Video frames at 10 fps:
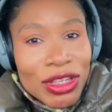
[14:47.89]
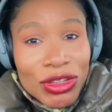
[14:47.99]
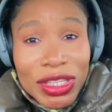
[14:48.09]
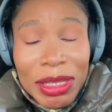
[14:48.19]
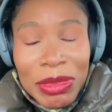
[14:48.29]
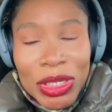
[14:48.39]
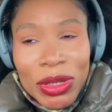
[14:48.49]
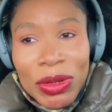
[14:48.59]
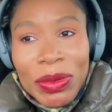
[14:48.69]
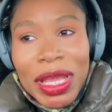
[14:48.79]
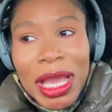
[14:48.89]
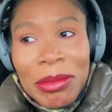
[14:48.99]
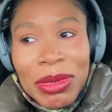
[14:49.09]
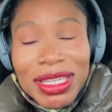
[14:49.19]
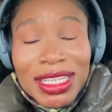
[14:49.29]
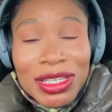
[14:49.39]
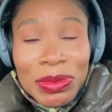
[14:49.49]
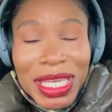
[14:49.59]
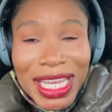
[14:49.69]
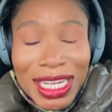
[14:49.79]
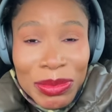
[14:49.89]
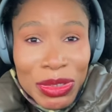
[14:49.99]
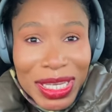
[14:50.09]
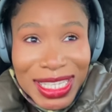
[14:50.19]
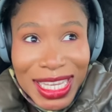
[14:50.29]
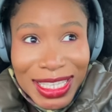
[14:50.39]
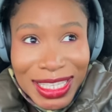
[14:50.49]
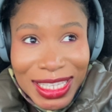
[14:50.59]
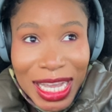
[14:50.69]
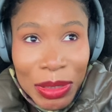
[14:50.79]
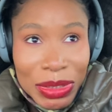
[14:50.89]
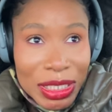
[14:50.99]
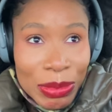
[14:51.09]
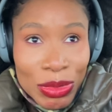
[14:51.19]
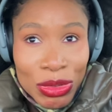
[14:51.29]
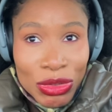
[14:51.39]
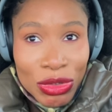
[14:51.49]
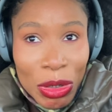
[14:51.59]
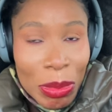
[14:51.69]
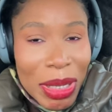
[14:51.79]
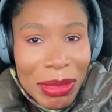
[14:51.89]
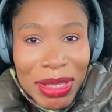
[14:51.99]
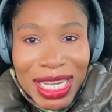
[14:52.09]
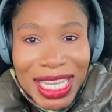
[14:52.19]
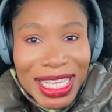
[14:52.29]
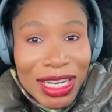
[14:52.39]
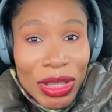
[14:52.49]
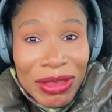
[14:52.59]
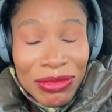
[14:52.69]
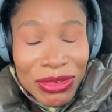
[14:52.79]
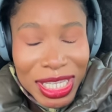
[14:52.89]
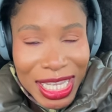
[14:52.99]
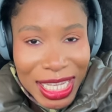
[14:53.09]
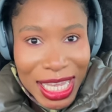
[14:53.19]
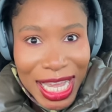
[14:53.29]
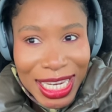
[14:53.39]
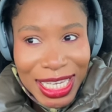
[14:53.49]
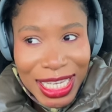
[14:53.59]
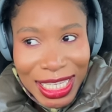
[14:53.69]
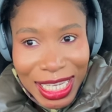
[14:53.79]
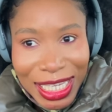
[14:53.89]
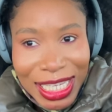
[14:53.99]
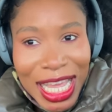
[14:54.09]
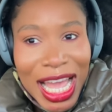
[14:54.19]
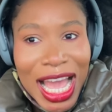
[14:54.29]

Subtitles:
Just let me know. But this weekend I'm so excited that I was able to shop, I mean, and get everything that I needed.